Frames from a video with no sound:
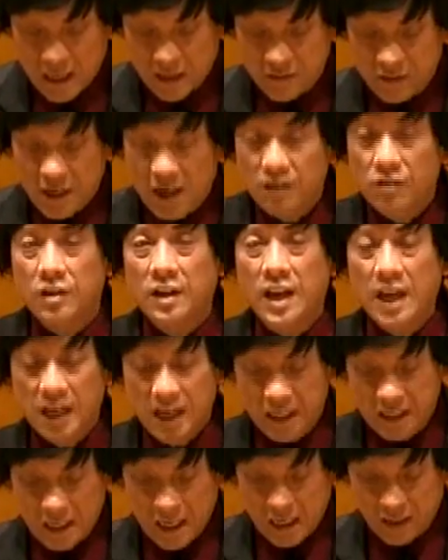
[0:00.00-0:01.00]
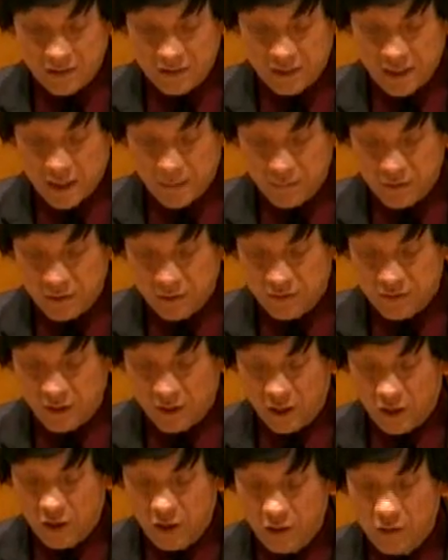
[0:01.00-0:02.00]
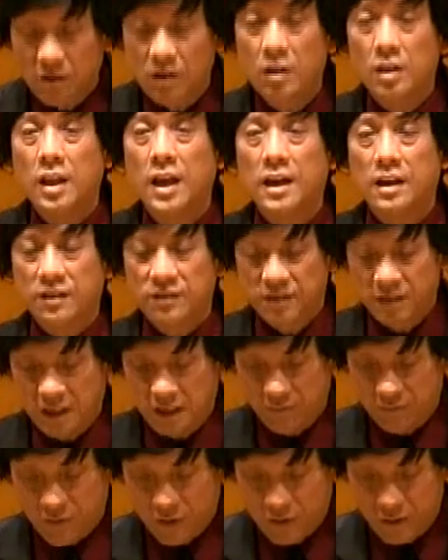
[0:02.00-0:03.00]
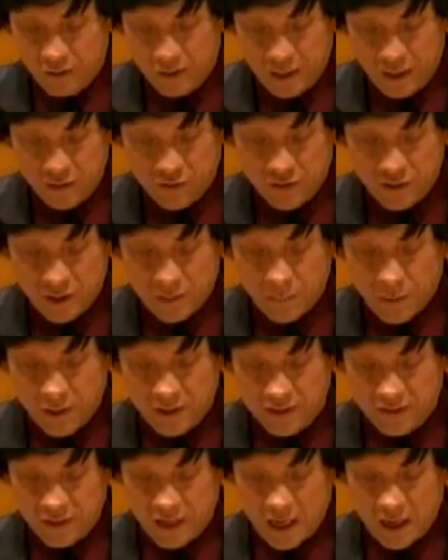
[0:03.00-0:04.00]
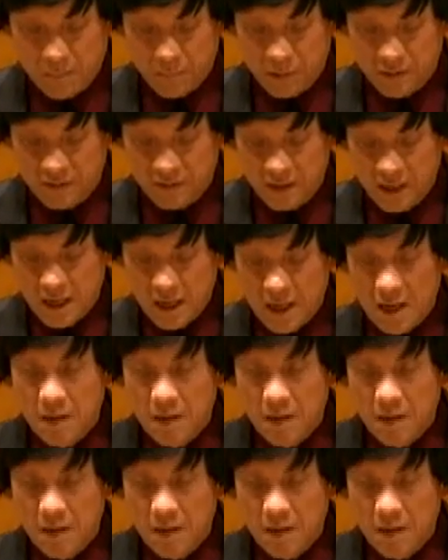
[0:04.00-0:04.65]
As Doctor Kenny takes steps to secure her legacy for her leadership on this campus,